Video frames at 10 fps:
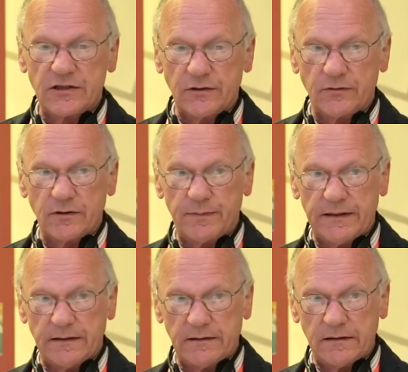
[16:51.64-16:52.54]
to
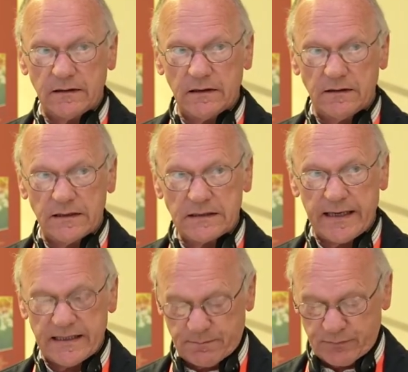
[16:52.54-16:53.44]
European, in this
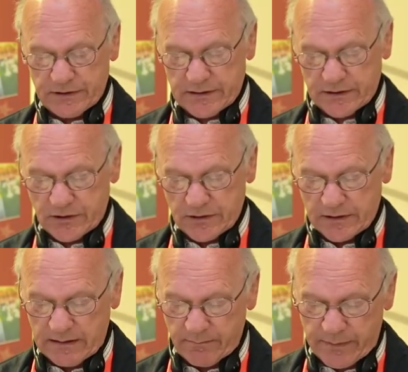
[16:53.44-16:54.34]
case British,
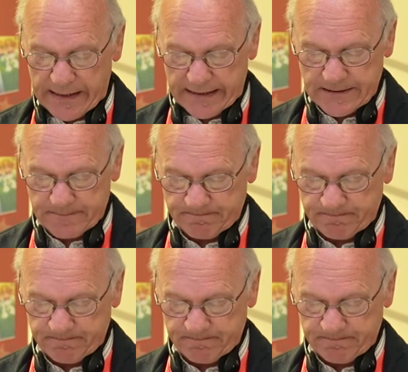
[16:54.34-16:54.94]
impact.